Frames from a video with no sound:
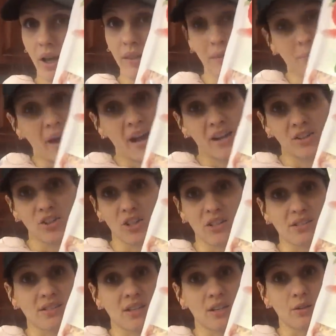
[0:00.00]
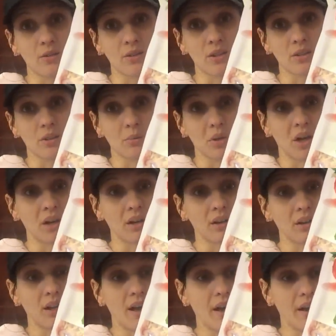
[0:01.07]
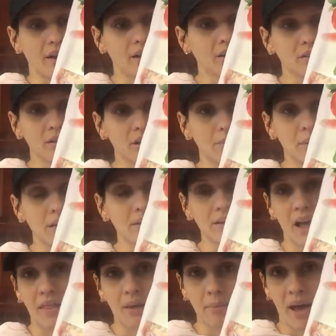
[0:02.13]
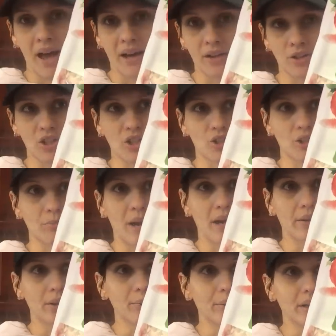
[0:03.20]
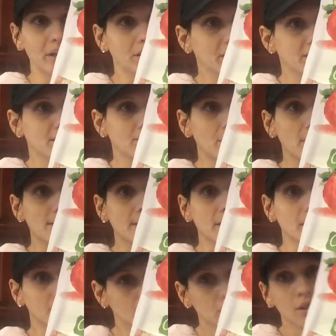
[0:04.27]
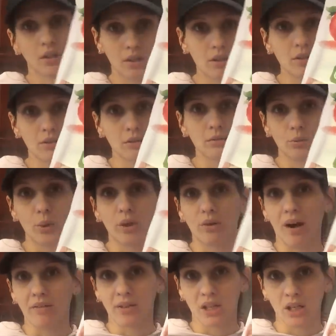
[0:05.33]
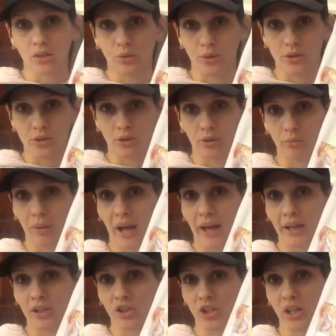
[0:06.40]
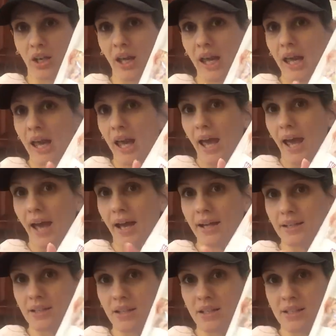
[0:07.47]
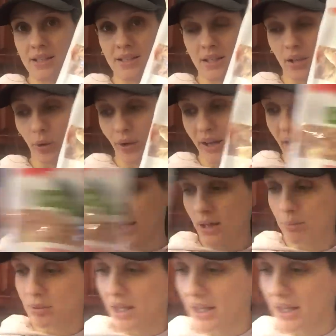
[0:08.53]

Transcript: and the packaging is cute too, I'm not gonna lie. I mean, not that packaging should matter, but let's face it, we gravitate towards certain packaging, and this is an organic